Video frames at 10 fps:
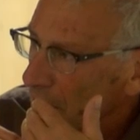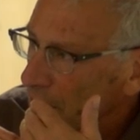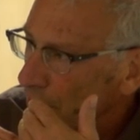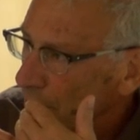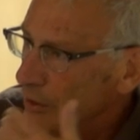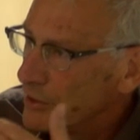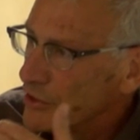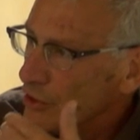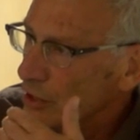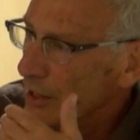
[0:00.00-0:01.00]
European
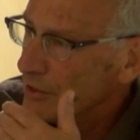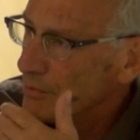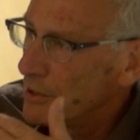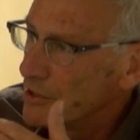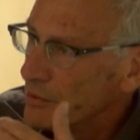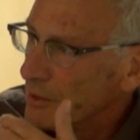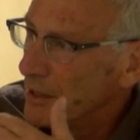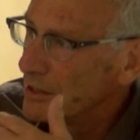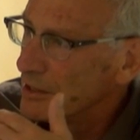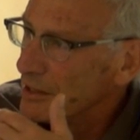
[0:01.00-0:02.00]
social anthropologists
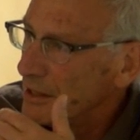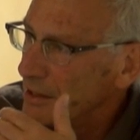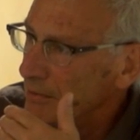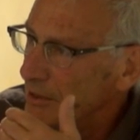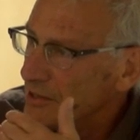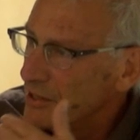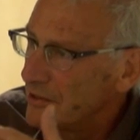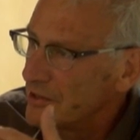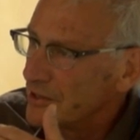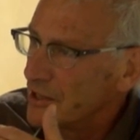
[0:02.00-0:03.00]
began to pay
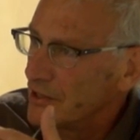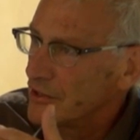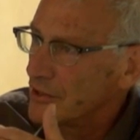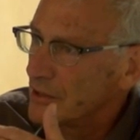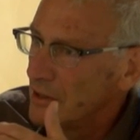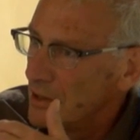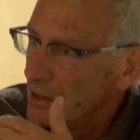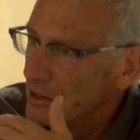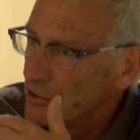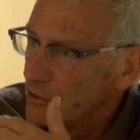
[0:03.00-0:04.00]
serious attention
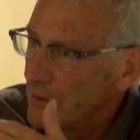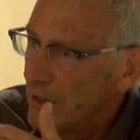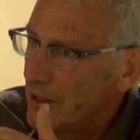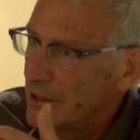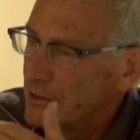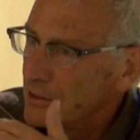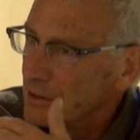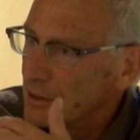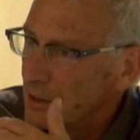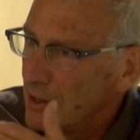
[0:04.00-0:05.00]
to American
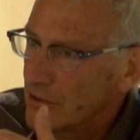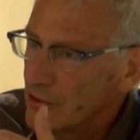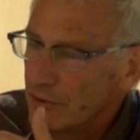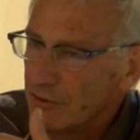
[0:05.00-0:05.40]
cultural